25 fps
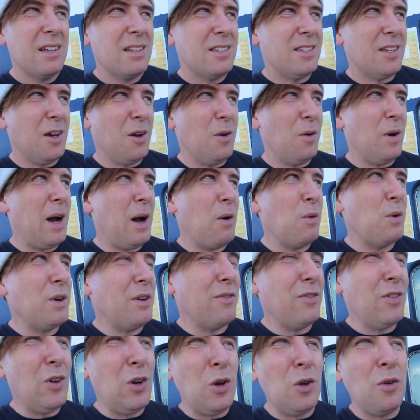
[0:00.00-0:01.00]
So I would
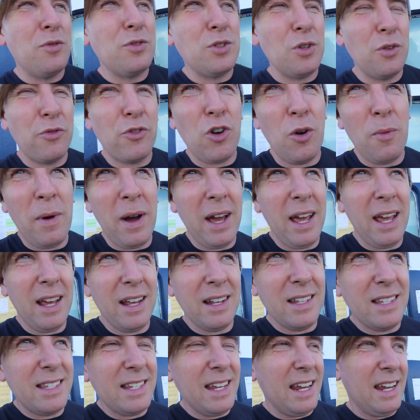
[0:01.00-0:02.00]
have loved to have come out here
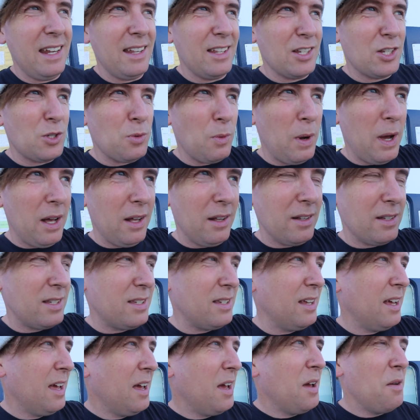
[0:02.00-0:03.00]
and seen the
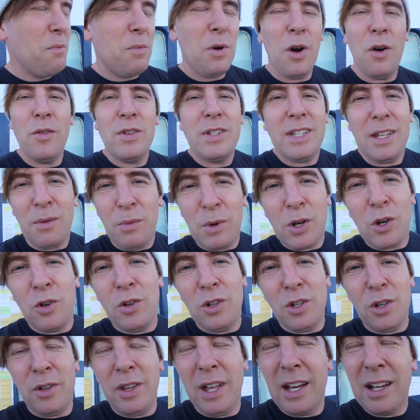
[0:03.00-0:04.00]
swells. But obviously we
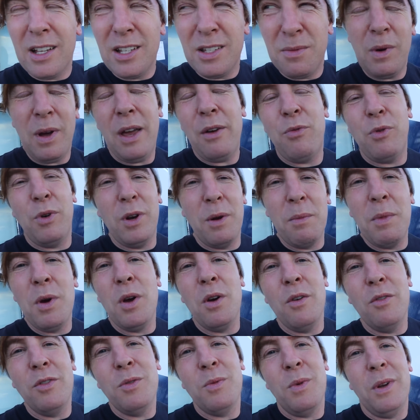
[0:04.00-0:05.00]
couldn't do that, because if we'd have
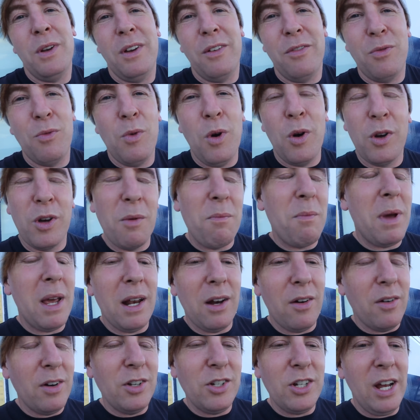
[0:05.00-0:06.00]
moved, we'd have woken
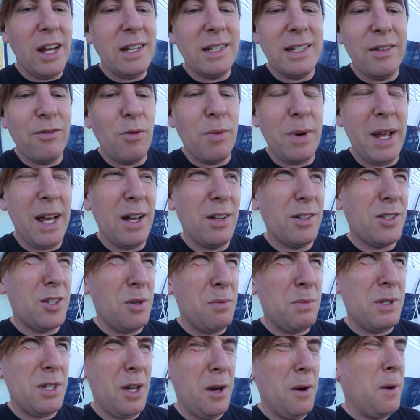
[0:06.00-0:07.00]
Mila and Jason and everybody else
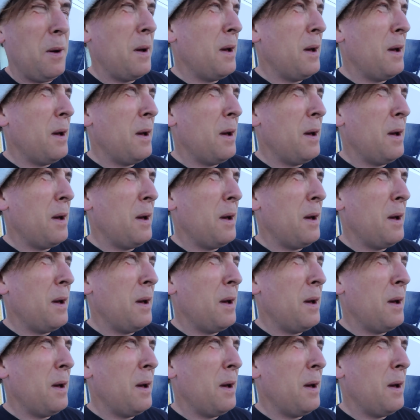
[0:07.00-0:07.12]
up. So